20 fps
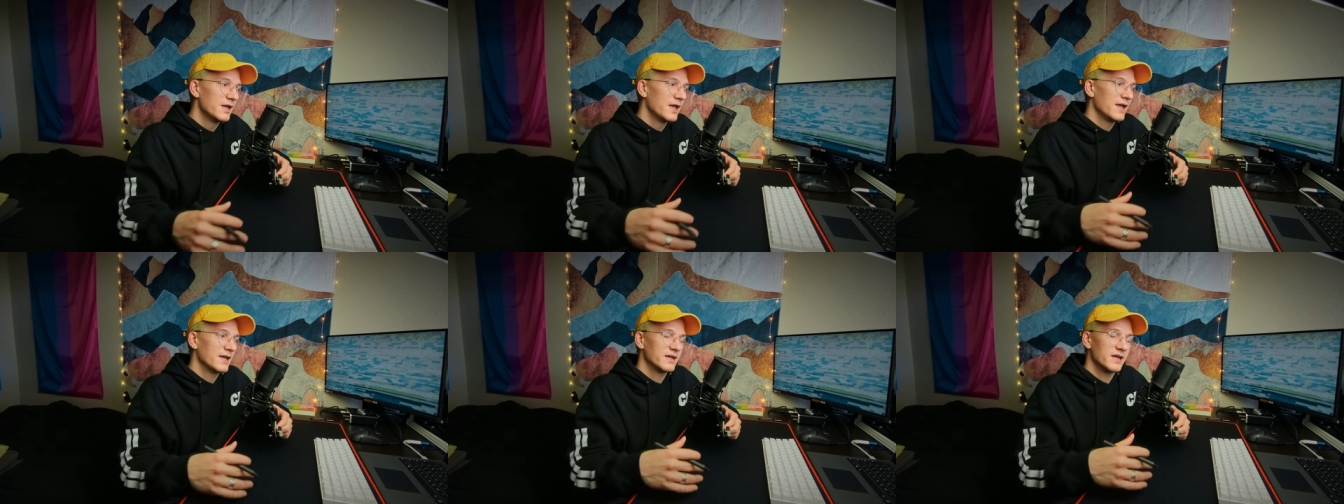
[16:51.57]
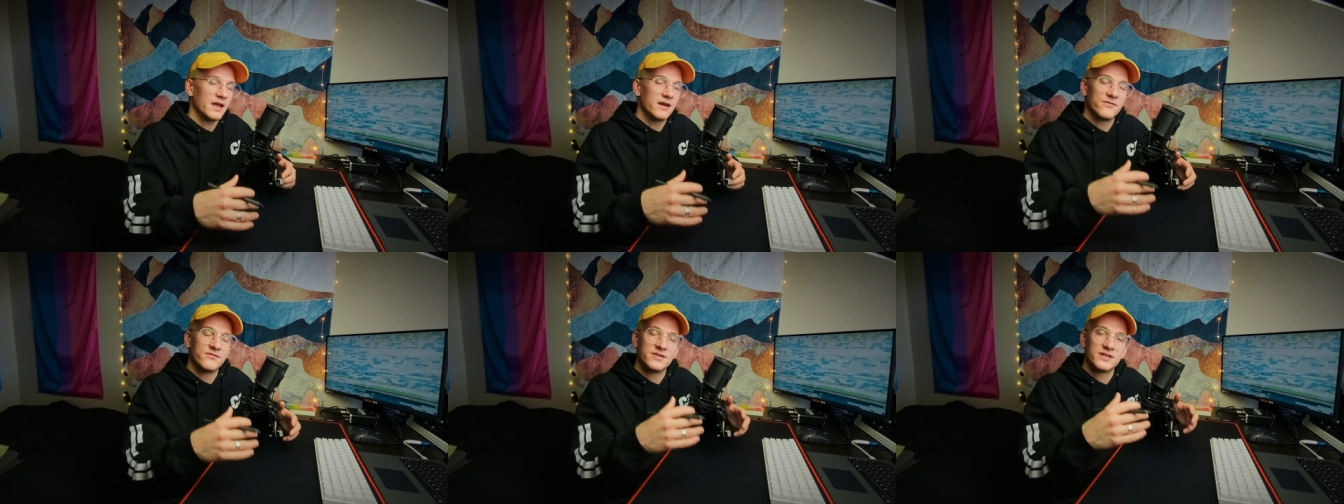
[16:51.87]
and
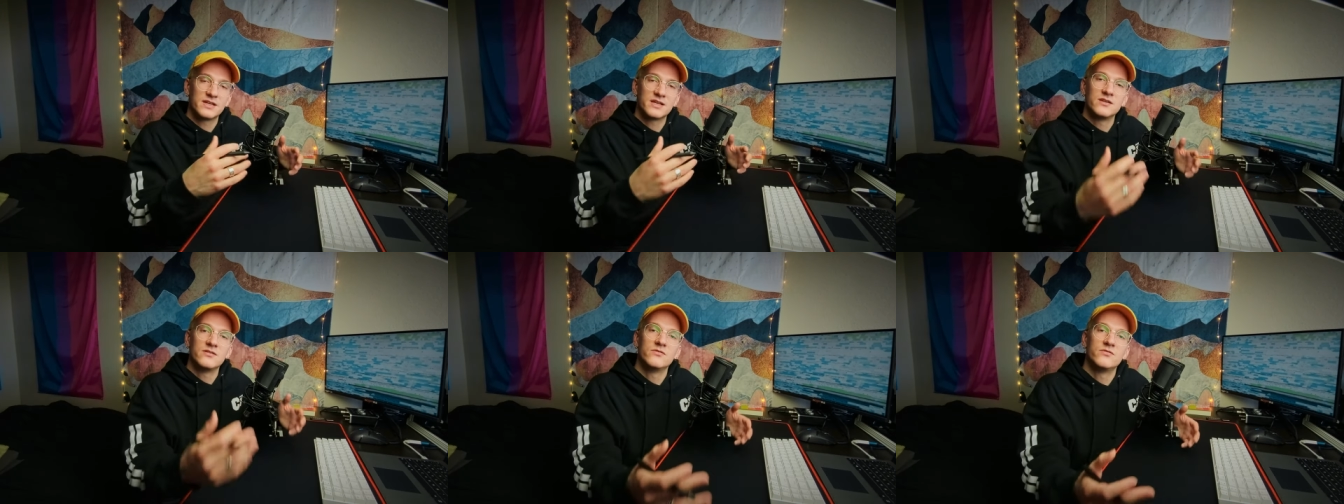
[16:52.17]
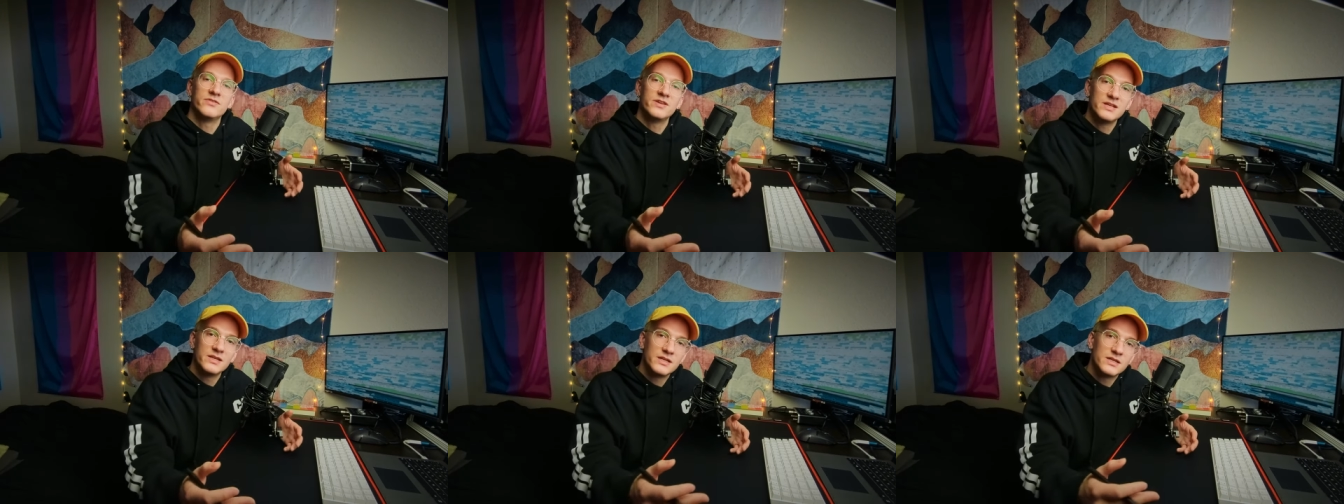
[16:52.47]
kind of the
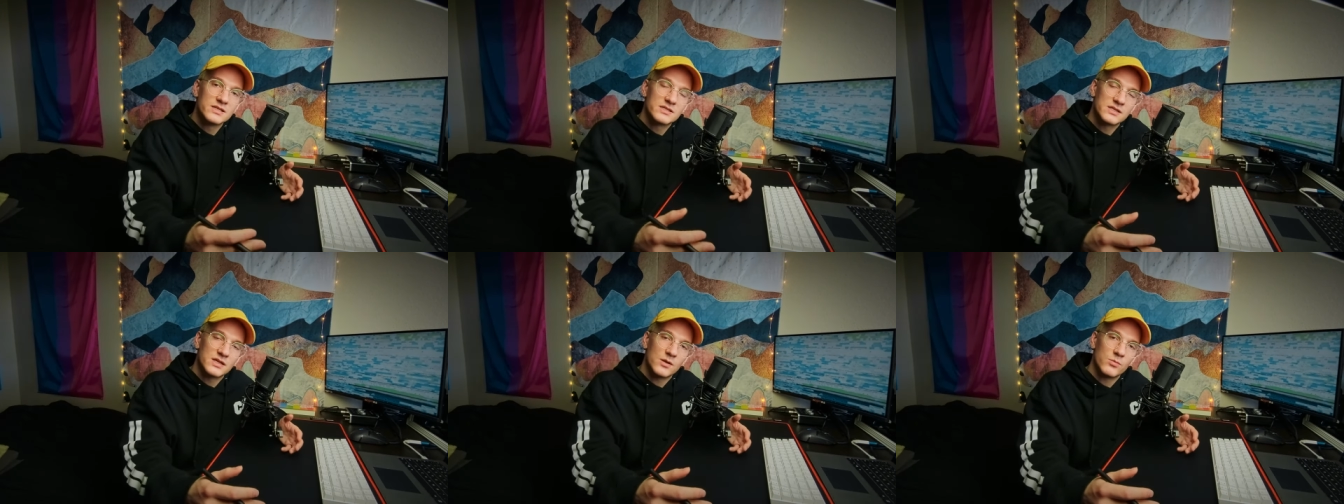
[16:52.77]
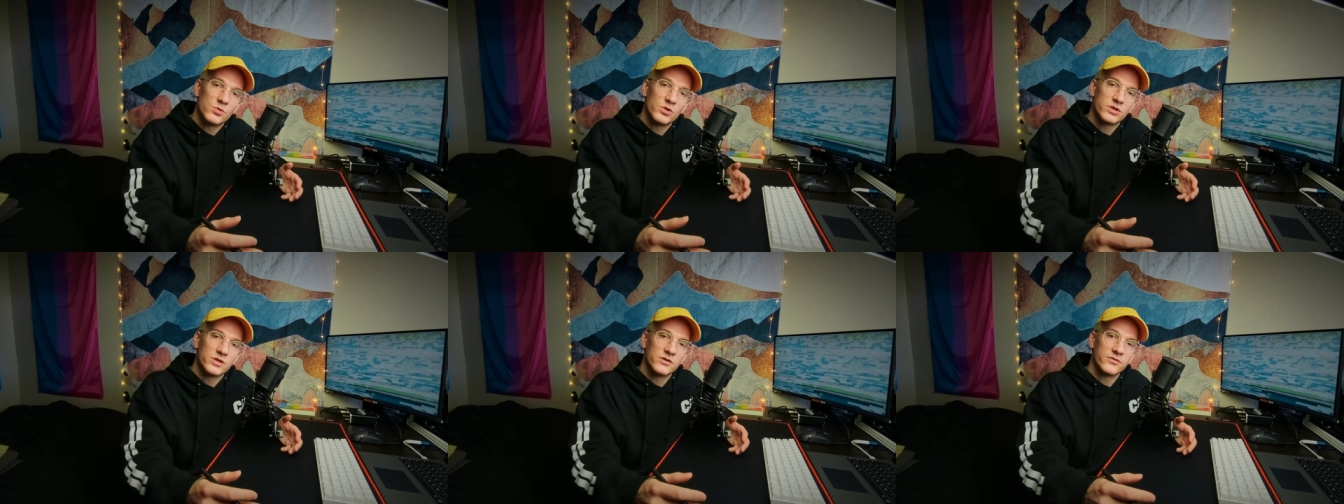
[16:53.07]
convenience that
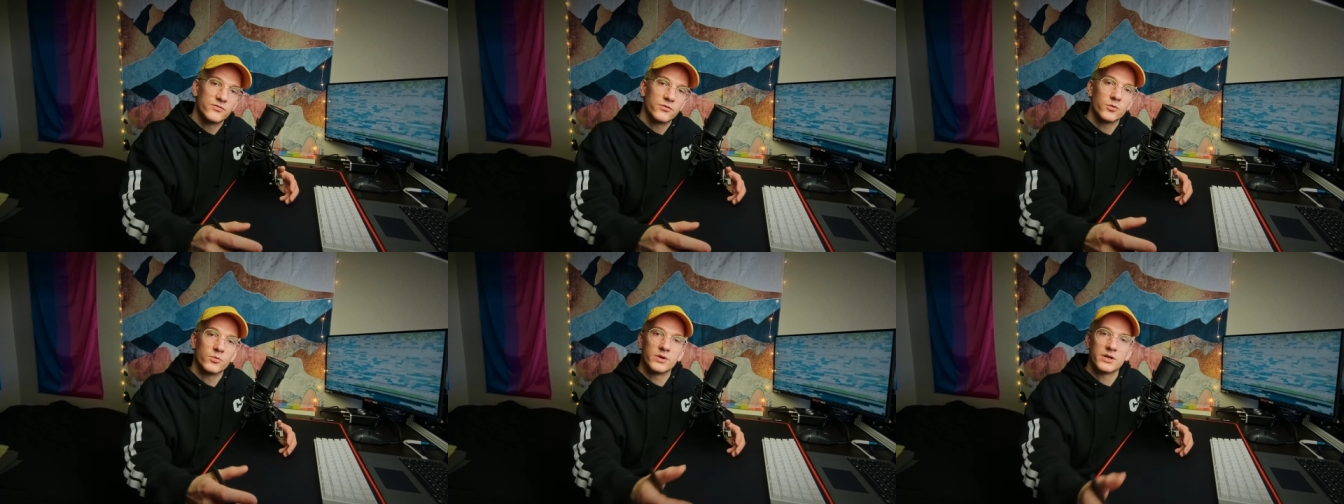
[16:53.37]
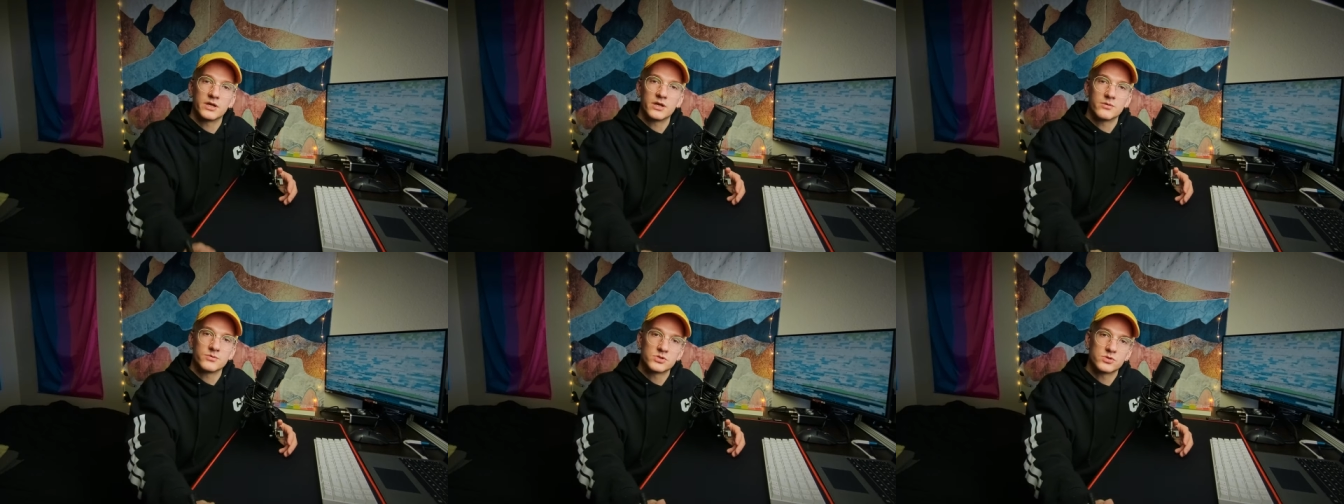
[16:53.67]
I'm looking for when
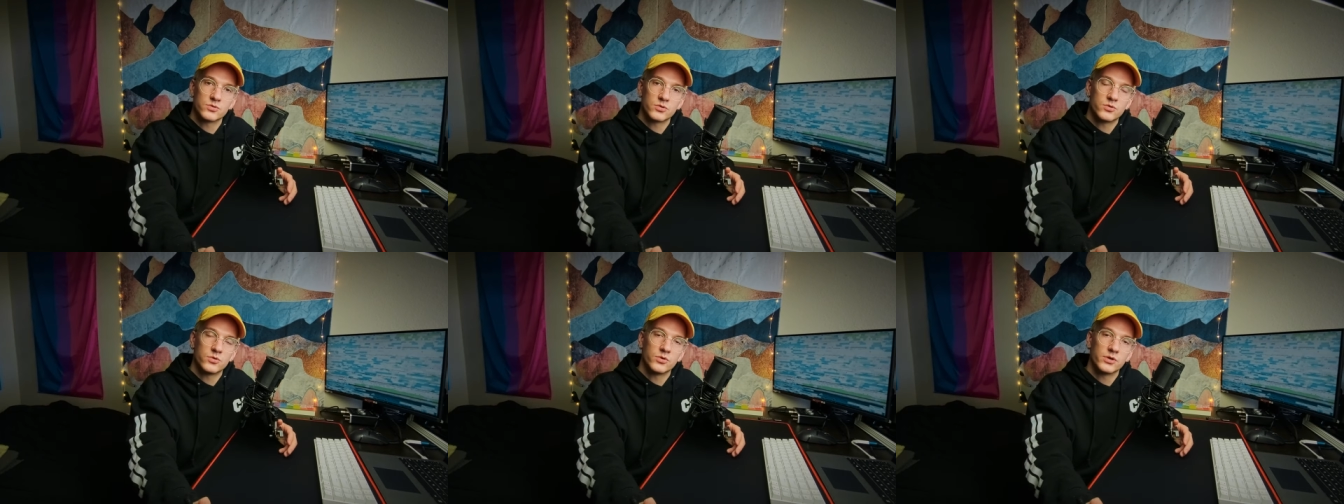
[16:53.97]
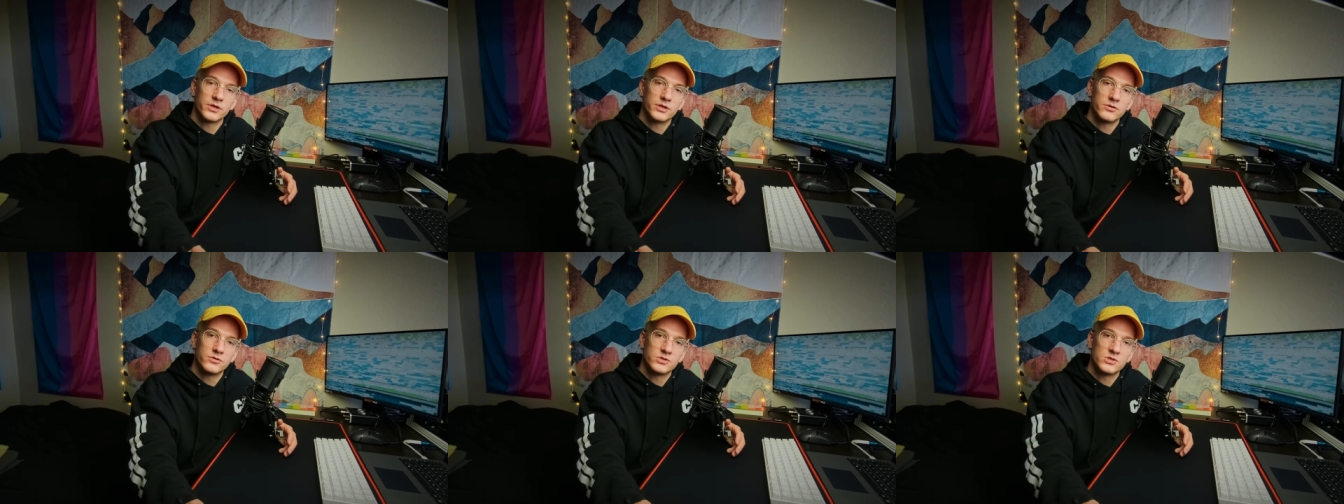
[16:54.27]
it comes to
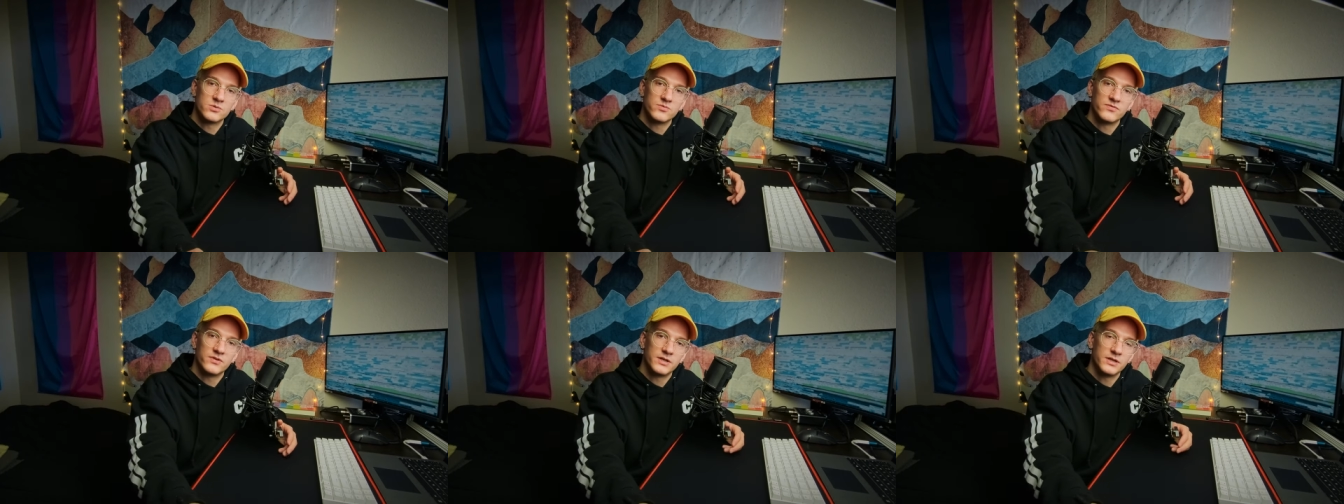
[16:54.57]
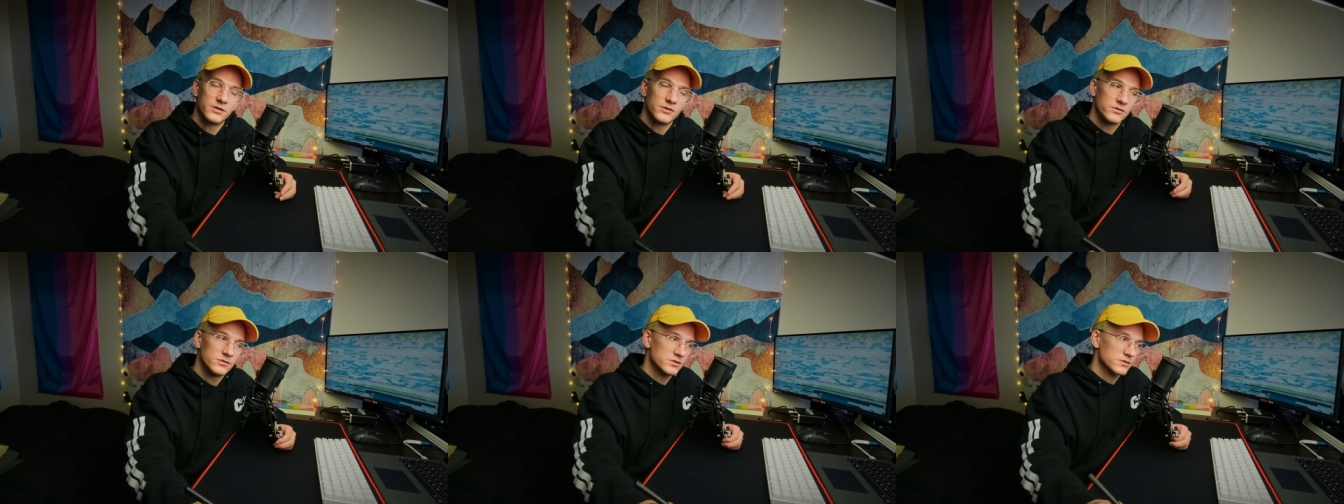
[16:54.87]
recording YouTube
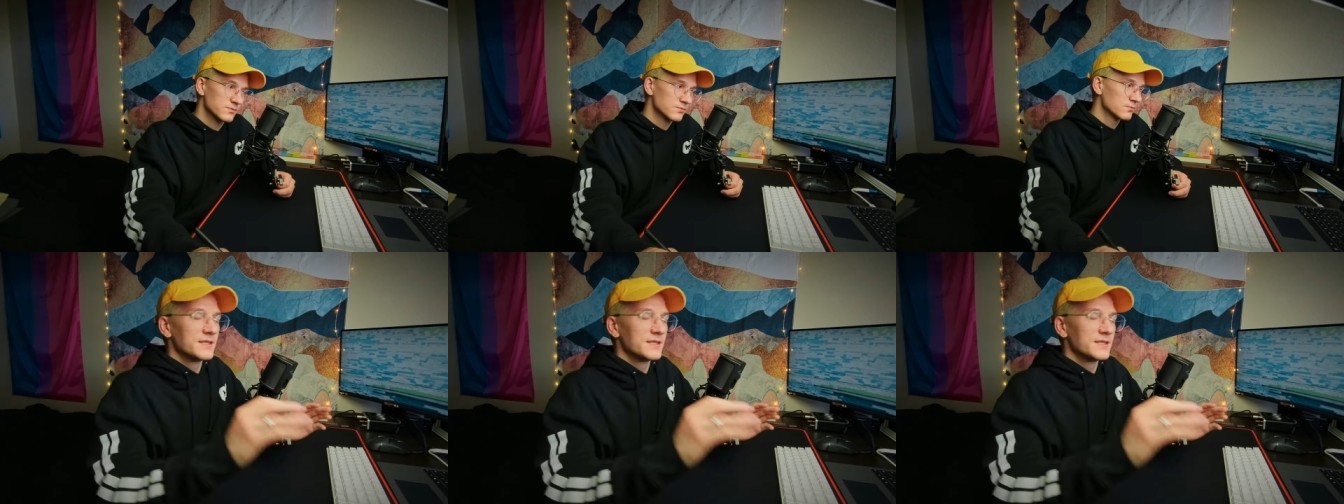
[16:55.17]
videos.